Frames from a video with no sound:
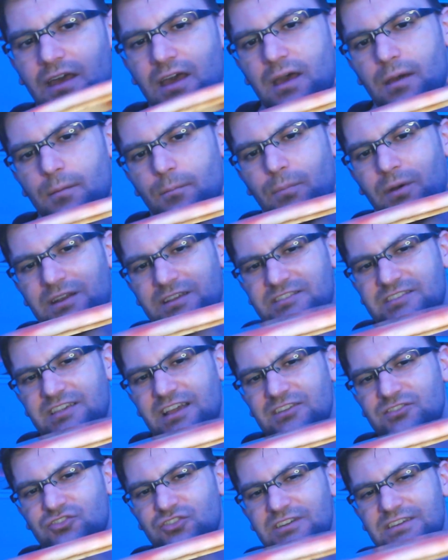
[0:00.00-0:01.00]
But
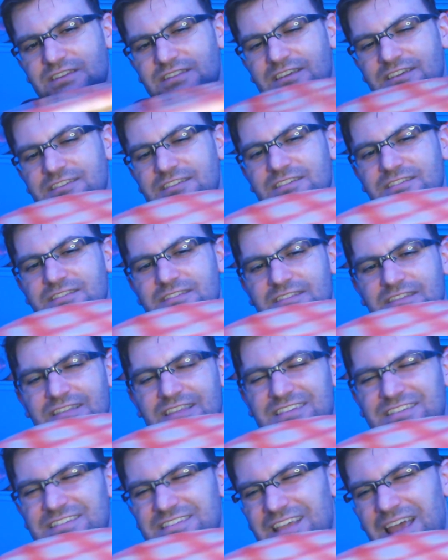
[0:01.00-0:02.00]
essentially, this is the
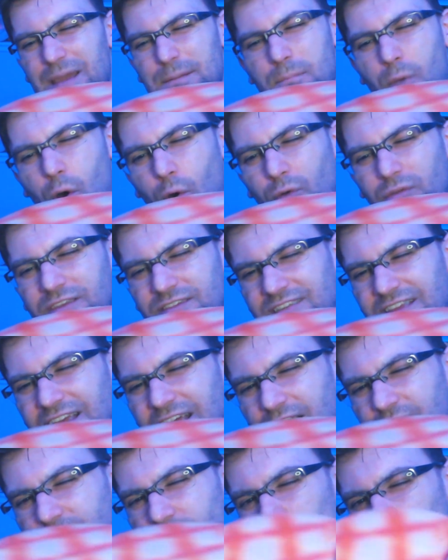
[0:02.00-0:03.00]
same mold as the
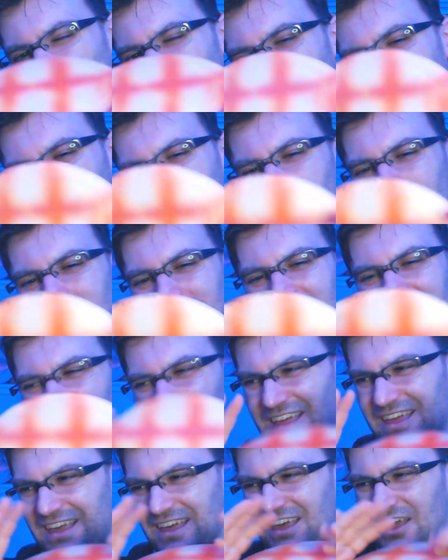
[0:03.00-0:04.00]
Innova Rock, but in
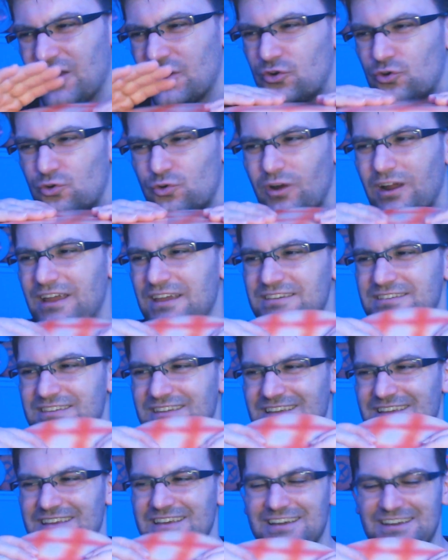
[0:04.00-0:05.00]
that
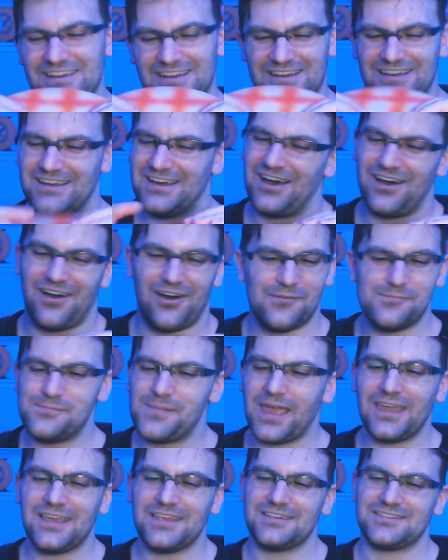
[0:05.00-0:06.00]
crazy,
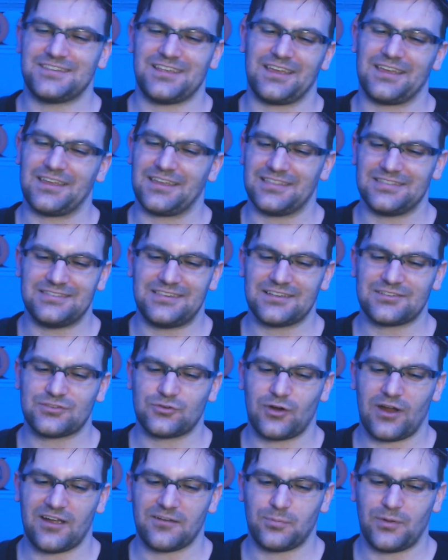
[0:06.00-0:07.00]
amazing
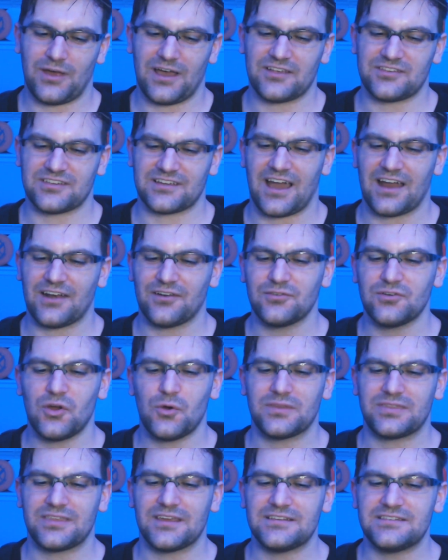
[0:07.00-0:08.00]
Discraft plastic. I don't know
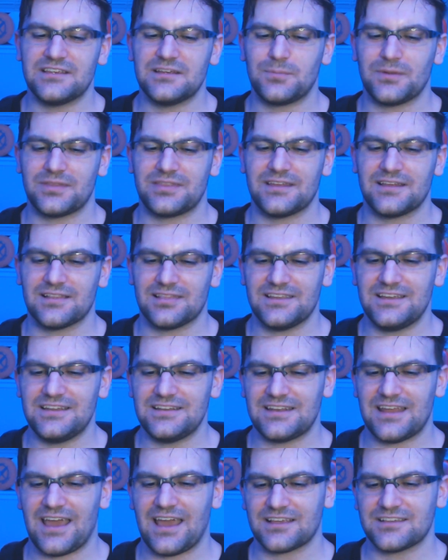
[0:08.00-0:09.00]
what they did, but the
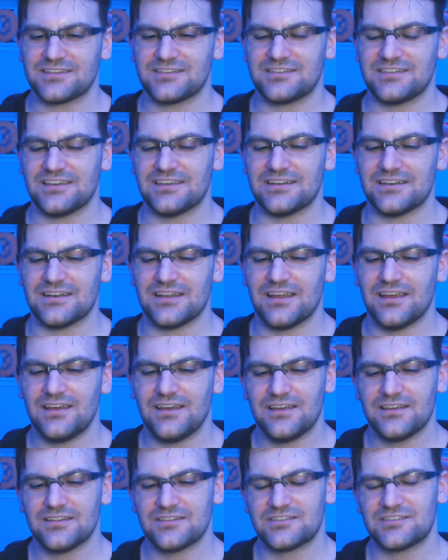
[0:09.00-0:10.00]
Elite X in
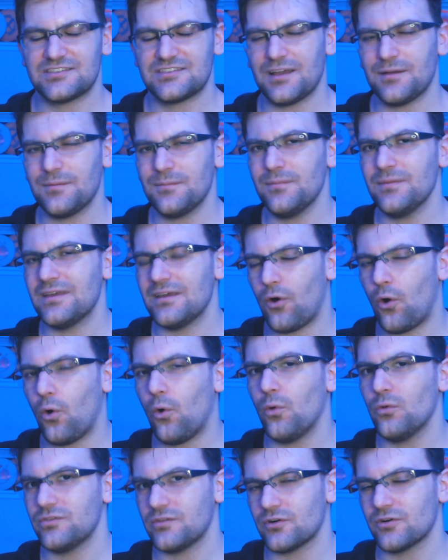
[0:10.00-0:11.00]
some
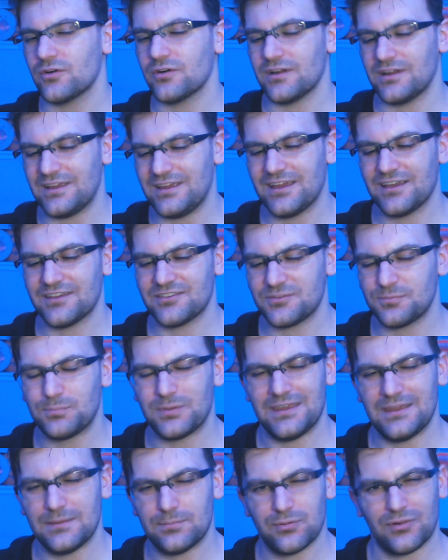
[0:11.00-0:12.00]
older
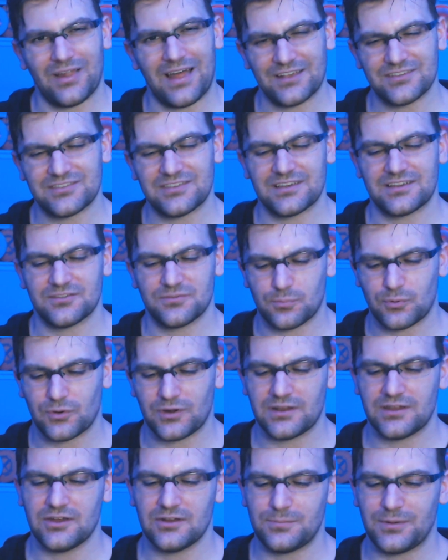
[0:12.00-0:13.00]
ESP plastic is
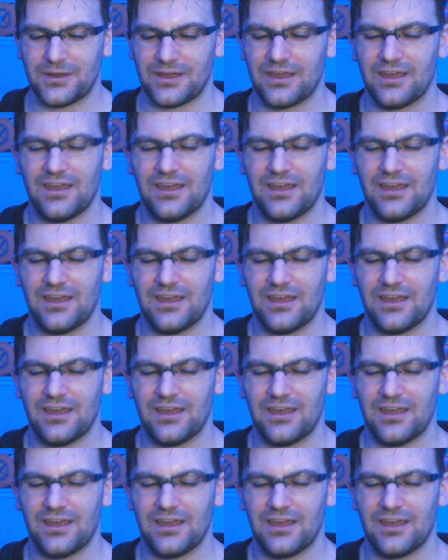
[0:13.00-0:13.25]
pretty good, but